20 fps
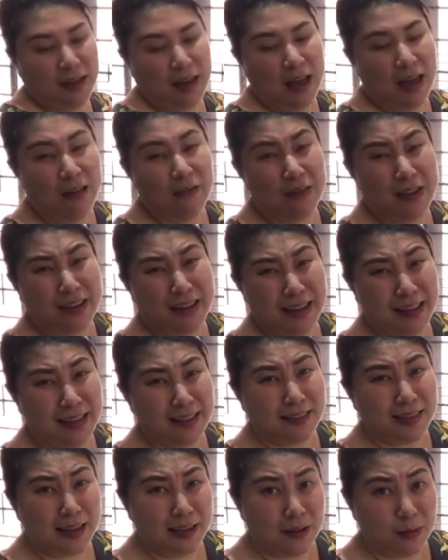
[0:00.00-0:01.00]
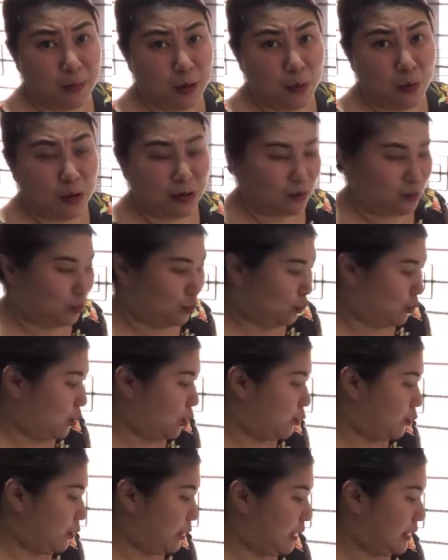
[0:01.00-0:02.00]
Every day think about what to
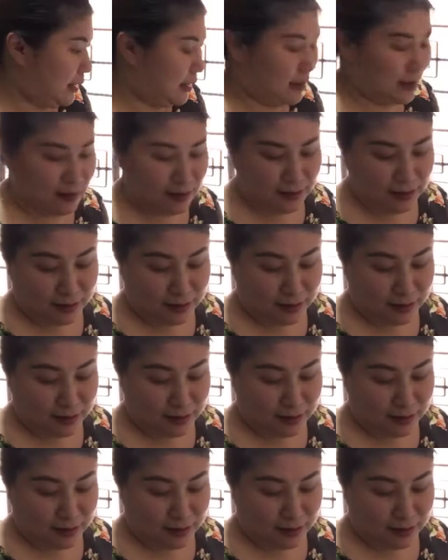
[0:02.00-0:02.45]
cook, really.